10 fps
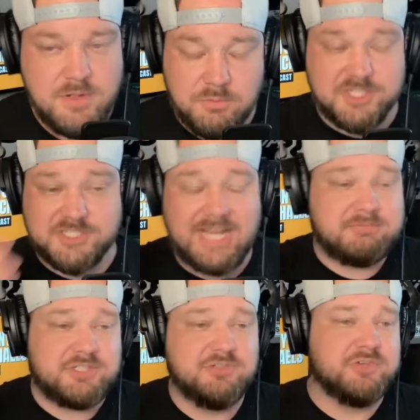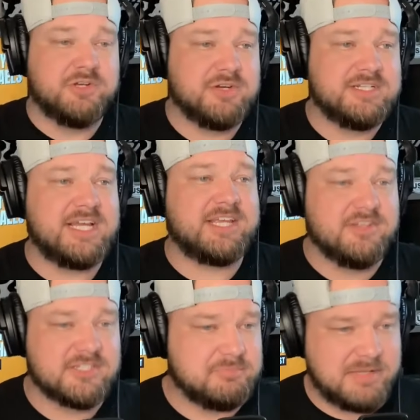which is absolutely
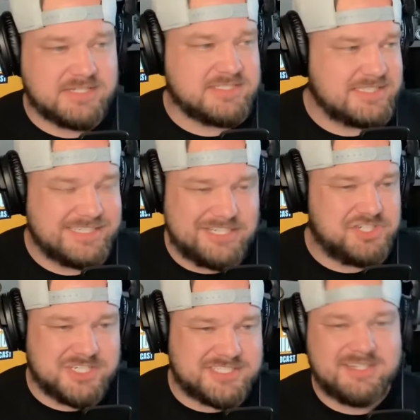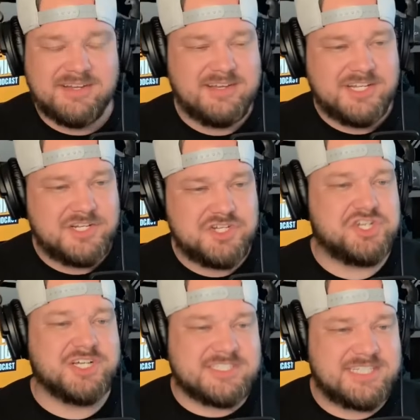ridiculous because just
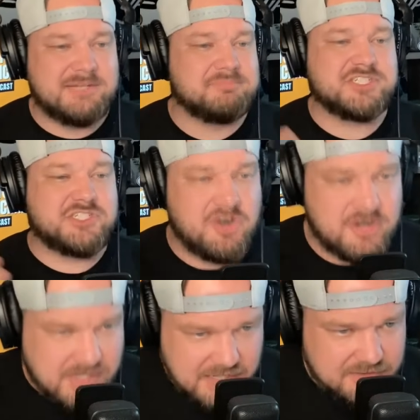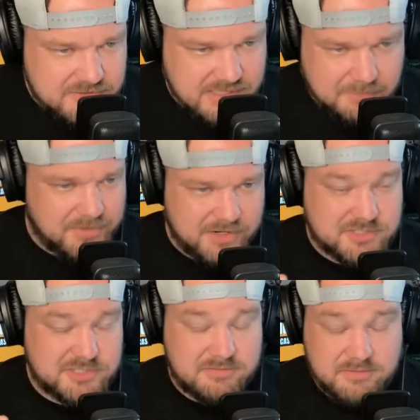just the absurdity of some of their
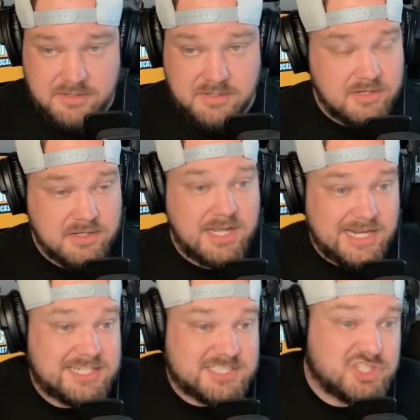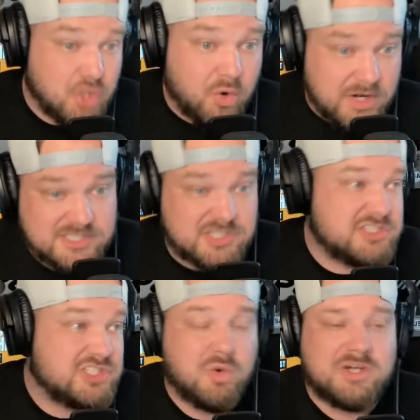and it's stories. They're
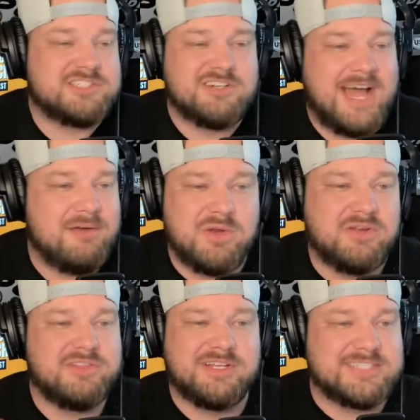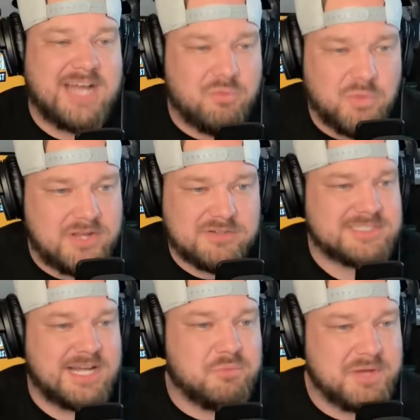stories. They're not real. It's not real.
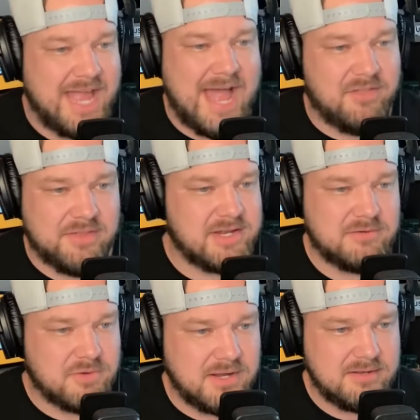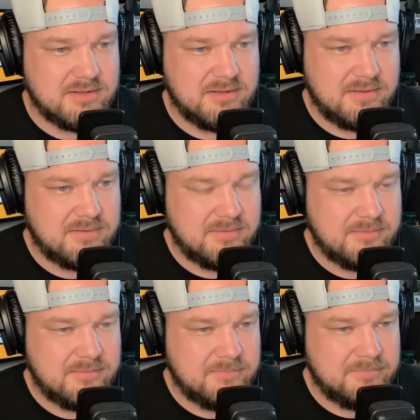It's not reality, right?
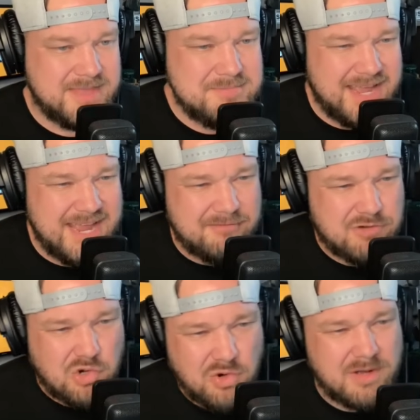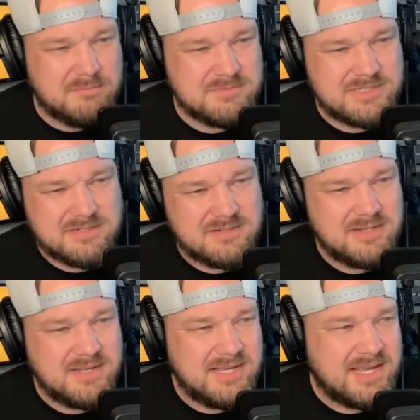They may have crumbs and
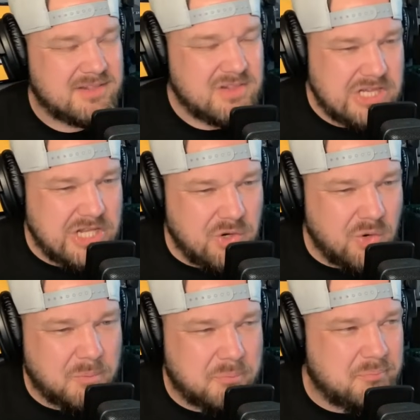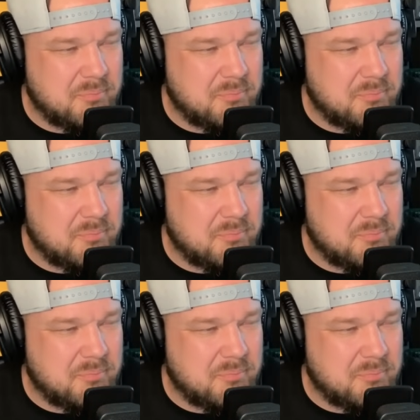and little